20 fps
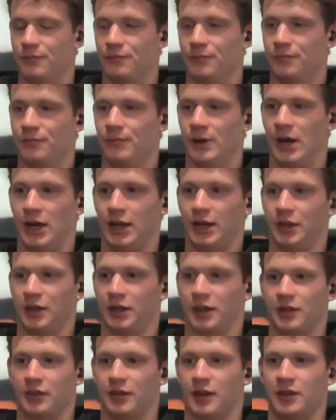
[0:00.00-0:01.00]

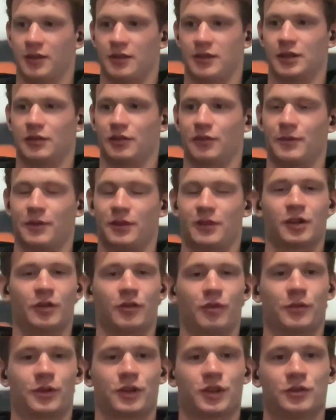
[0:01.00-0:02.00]
marketing and salesman
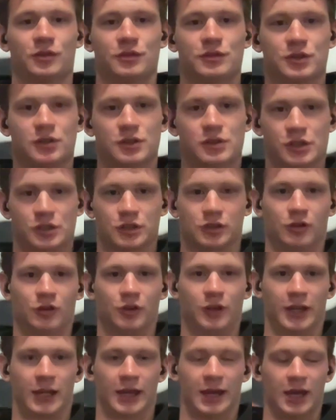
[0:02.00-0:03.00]
skills were huge. Just
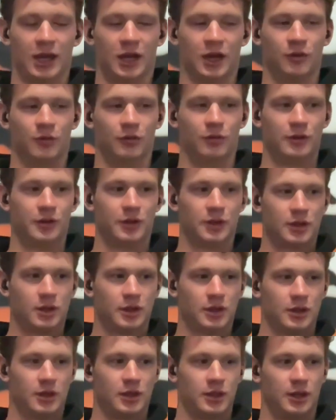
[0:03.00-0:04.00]
learning how
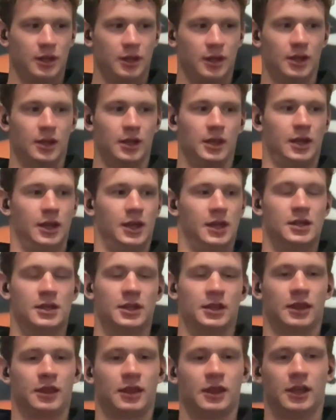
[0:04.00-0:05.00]

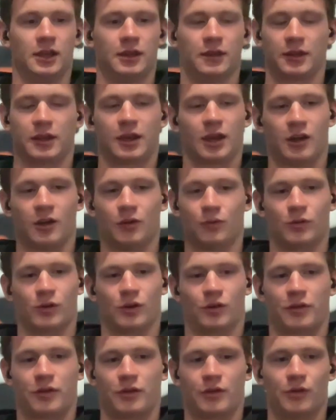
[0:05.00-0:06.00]
in the current
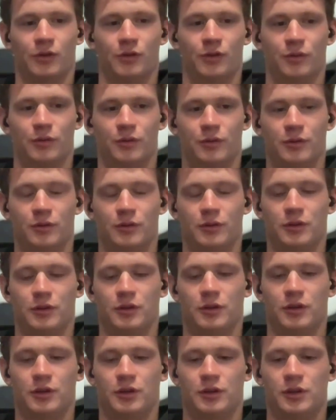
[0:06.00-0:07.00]
world to
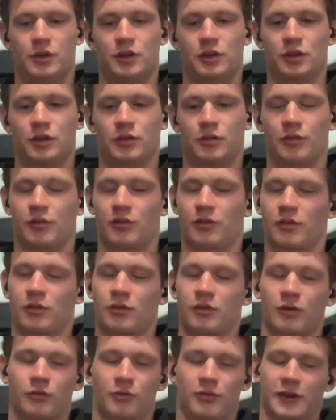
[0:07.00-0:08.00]
use
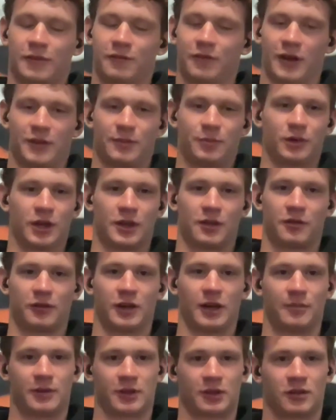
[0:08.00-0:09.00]
tools like Facebook,
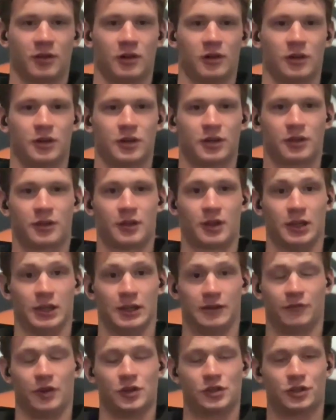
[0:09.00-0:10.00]
Instagram, TikTok to
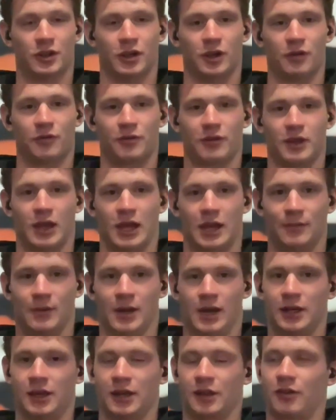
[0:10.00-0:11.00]
leverage those and
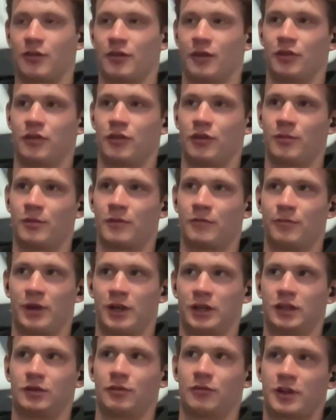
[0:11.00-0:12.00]
market. So in terms of
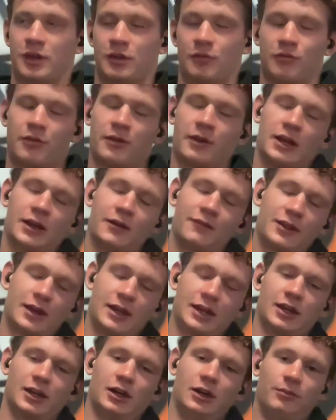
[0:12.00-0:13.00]
practical skills that I've
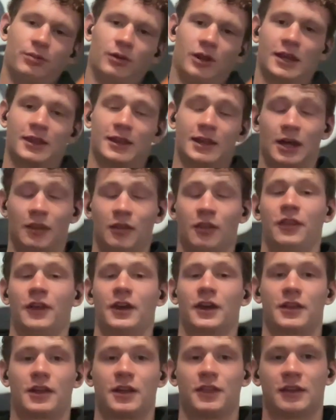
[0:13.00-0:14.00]
taken and applied to other
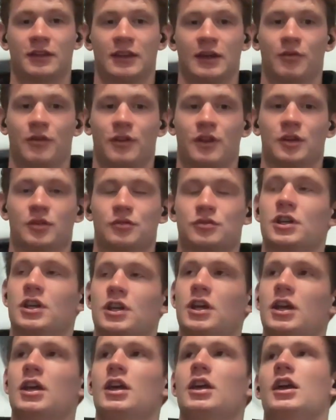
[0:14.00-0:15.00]
things, I think that was huge.
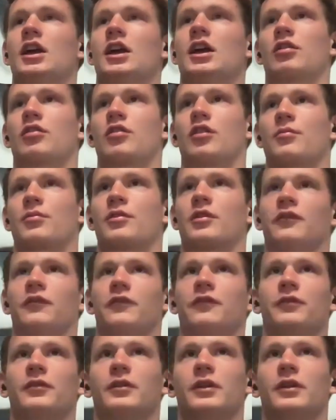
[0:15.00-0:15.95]
In terms of